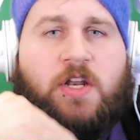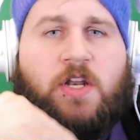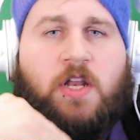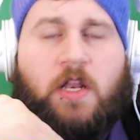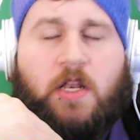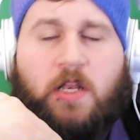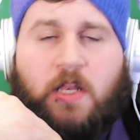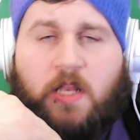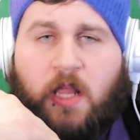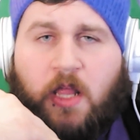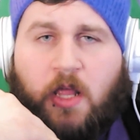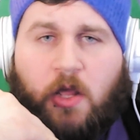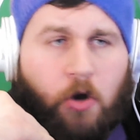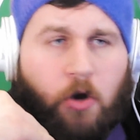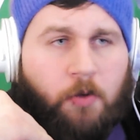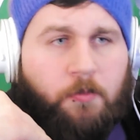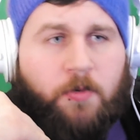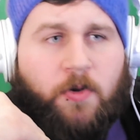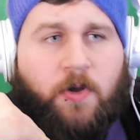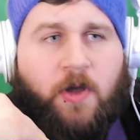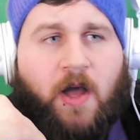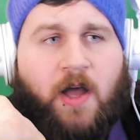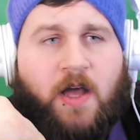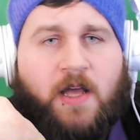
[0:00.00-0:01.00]
and hope
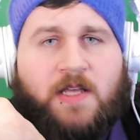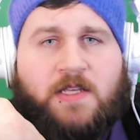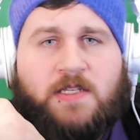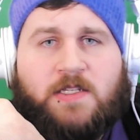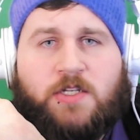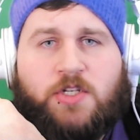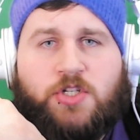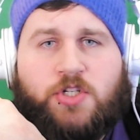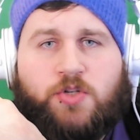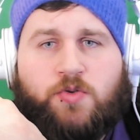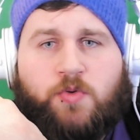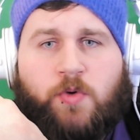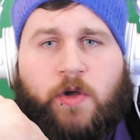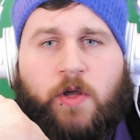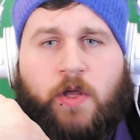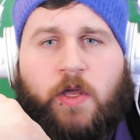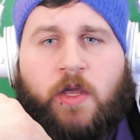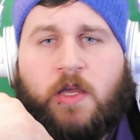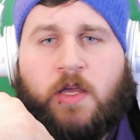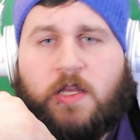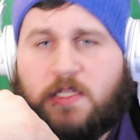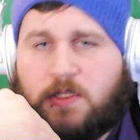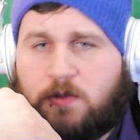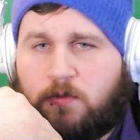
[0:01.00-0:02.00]
you guys enjoy
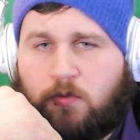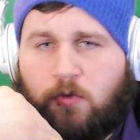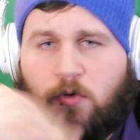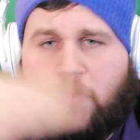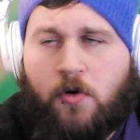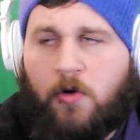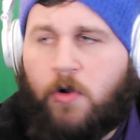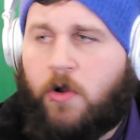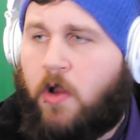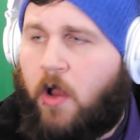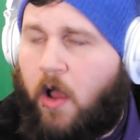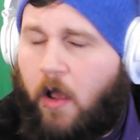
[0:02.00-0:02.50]
some more